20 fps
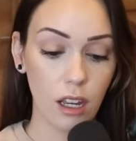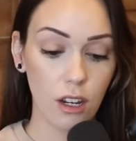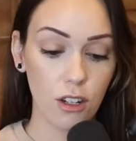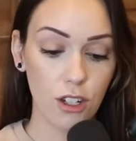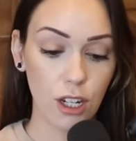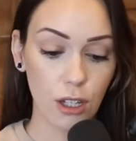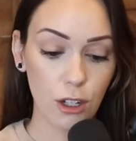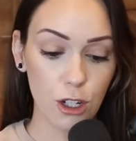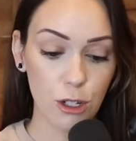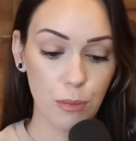
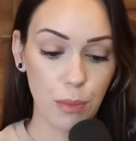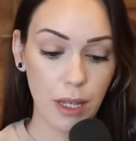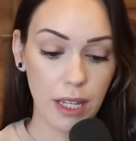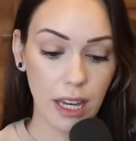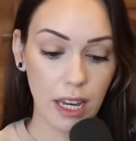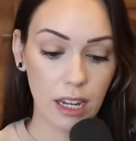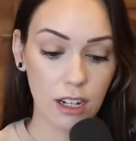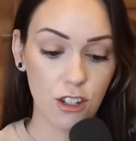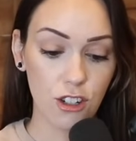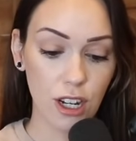Jailers
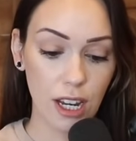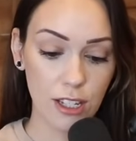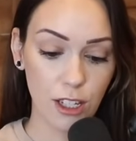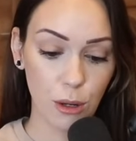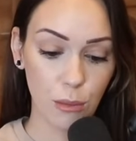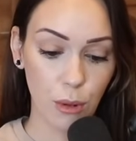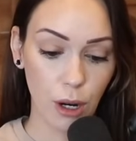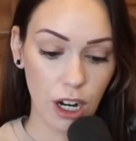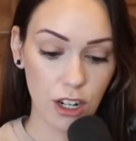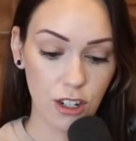began chest
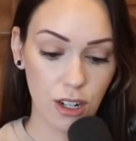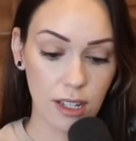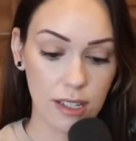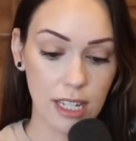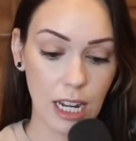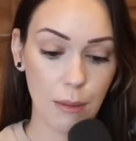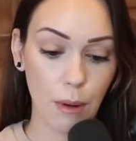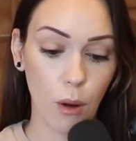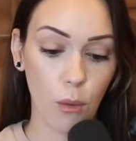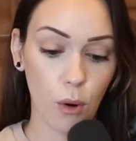
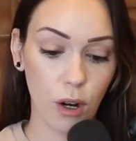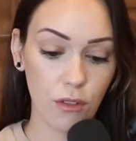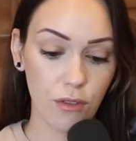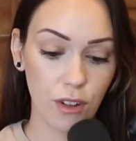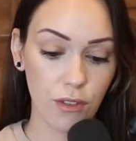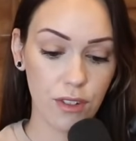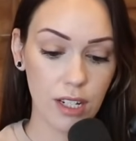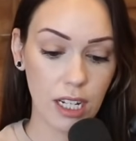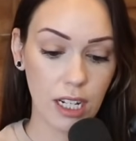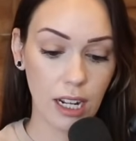compressions at about
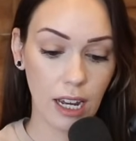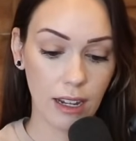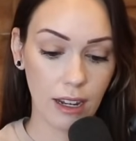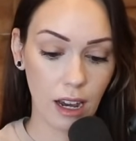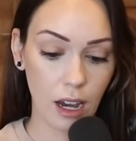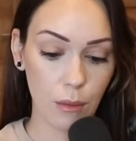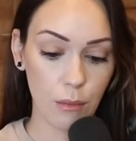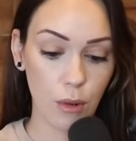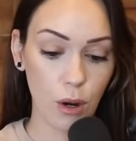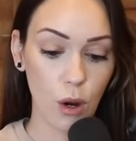1:15
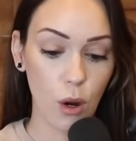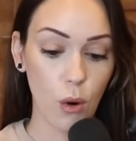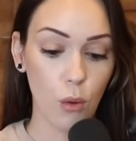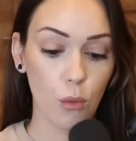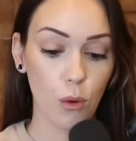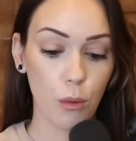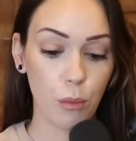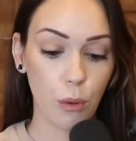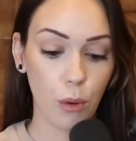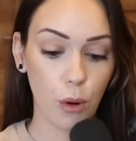a.m.,
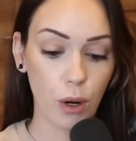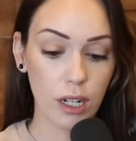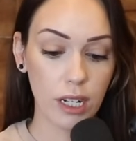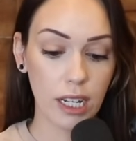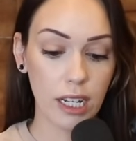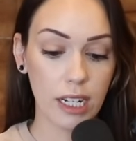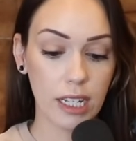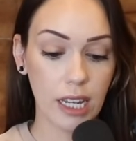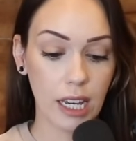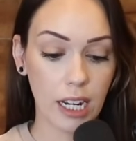
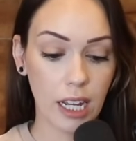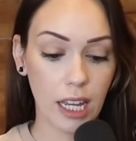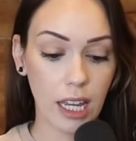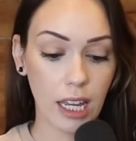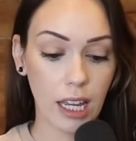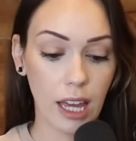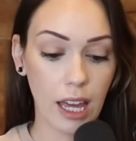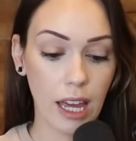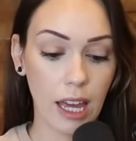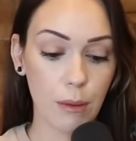reported
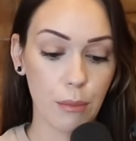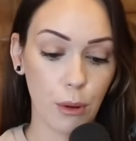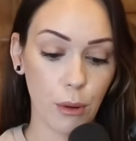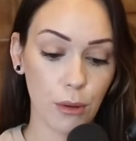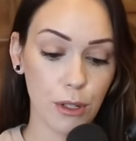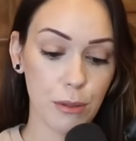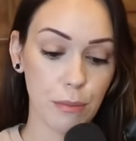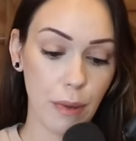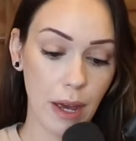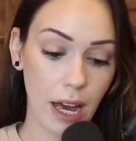getting a
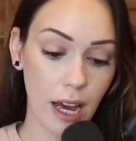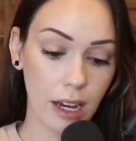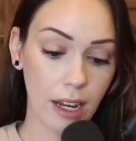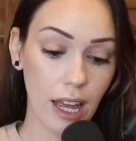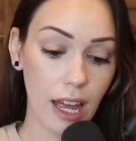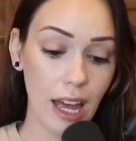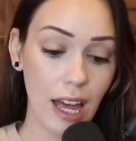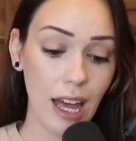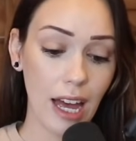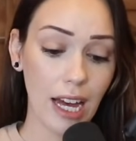pulse back.
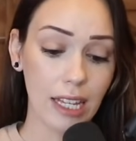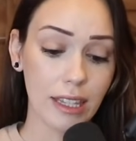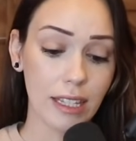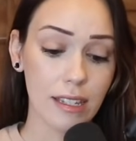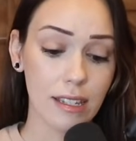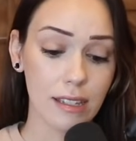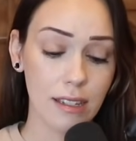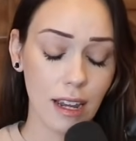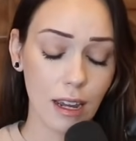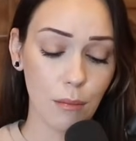At
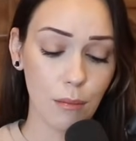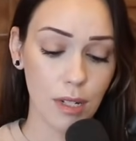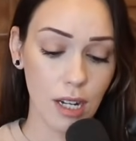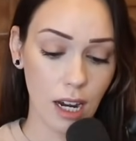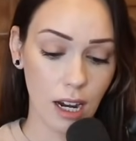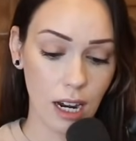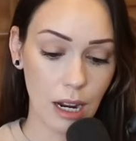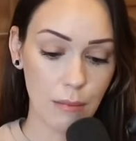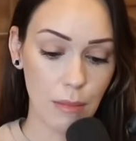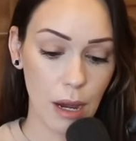the same
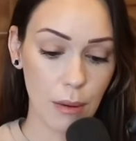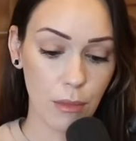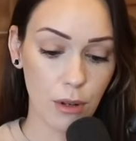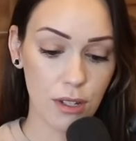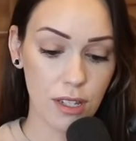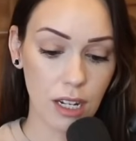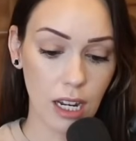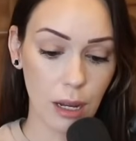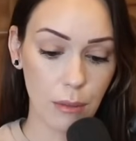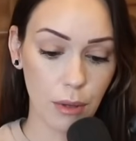time,
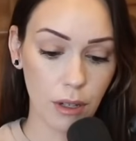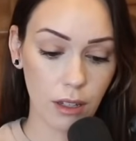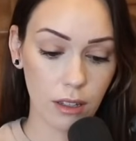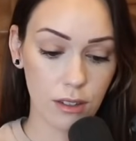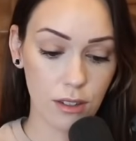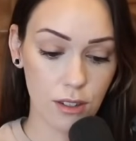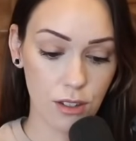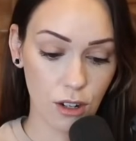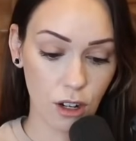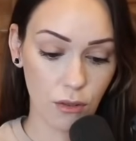Emerson
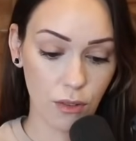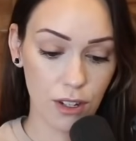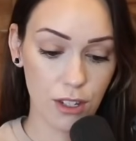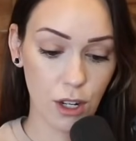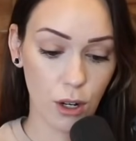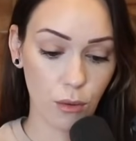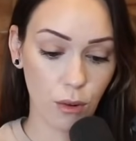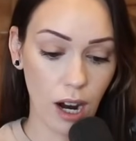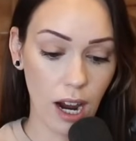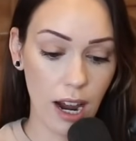Ambulance Service
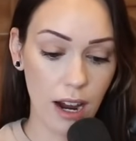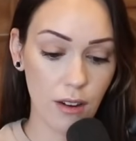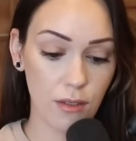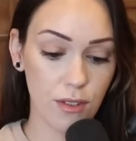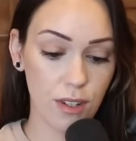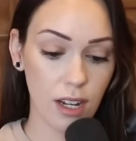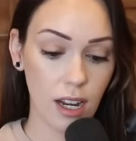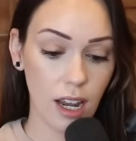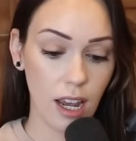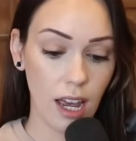
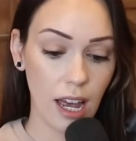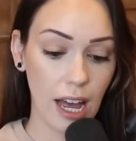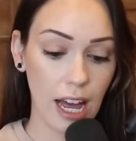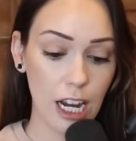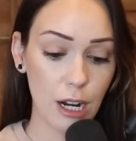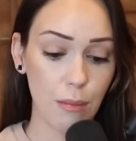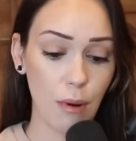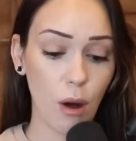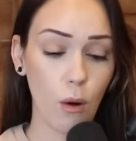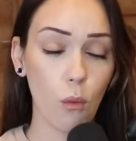arrived
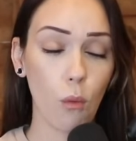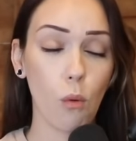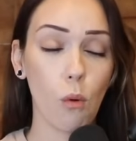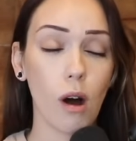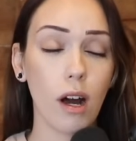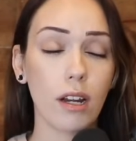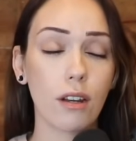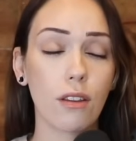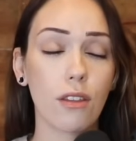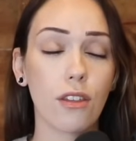at about
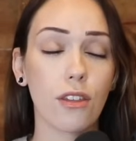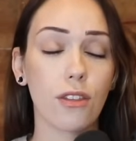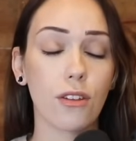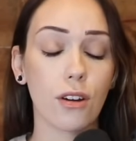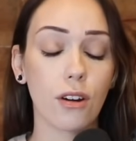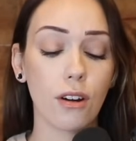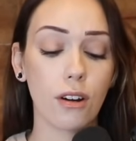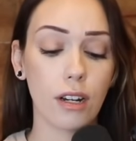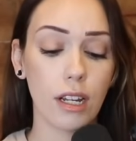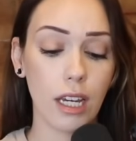
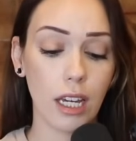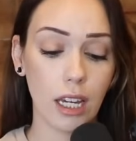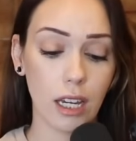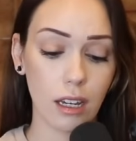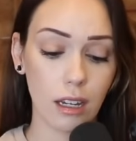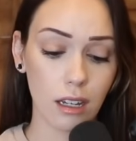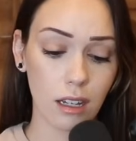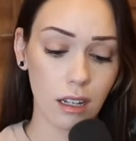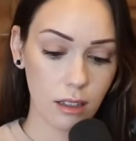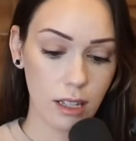
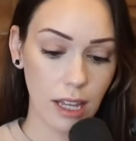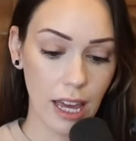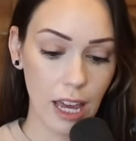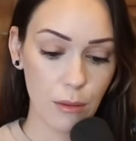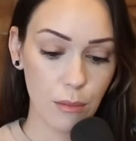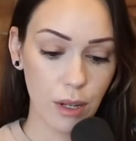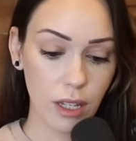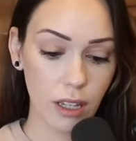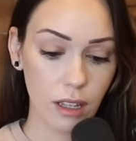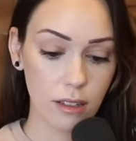1:30. The
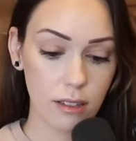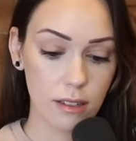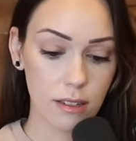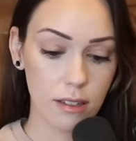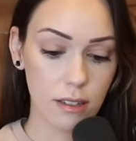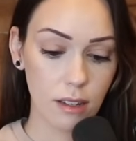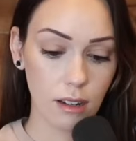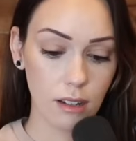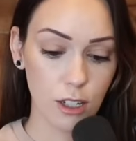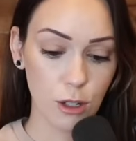
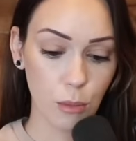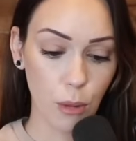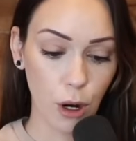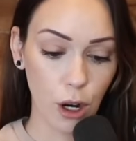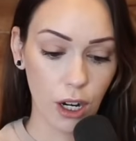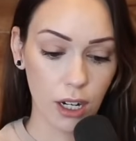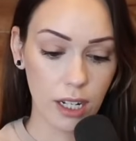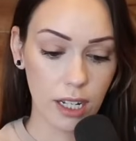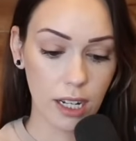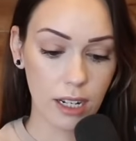ambulance
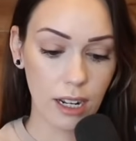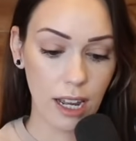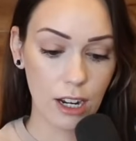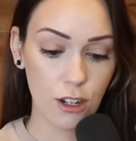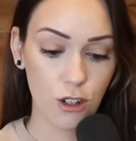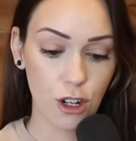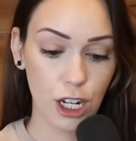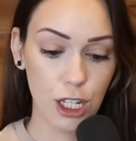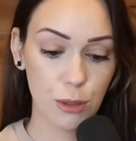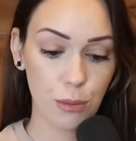departed
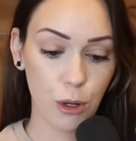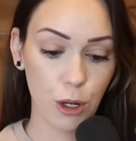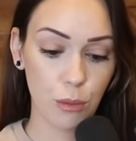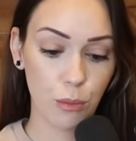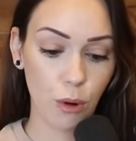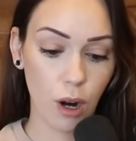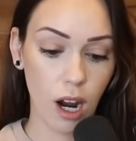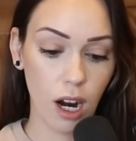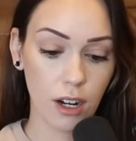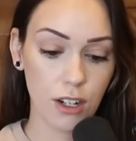and transported
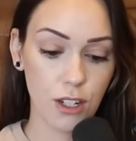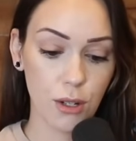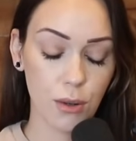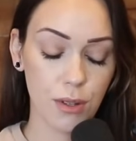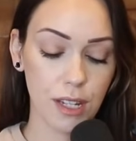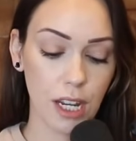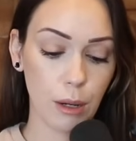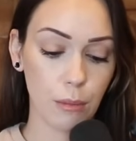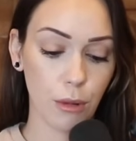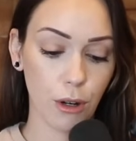Brock to
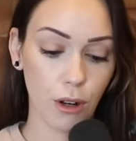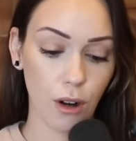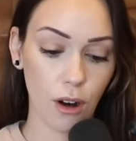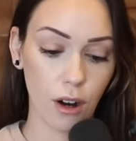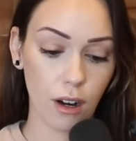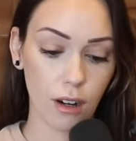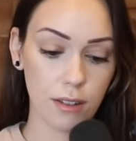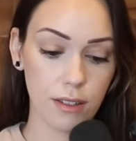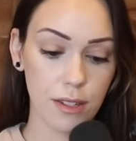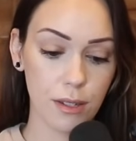St.
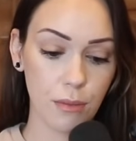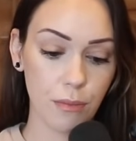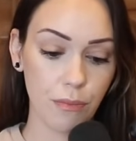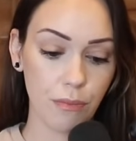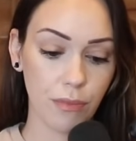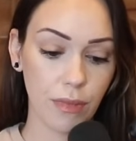Bernard's.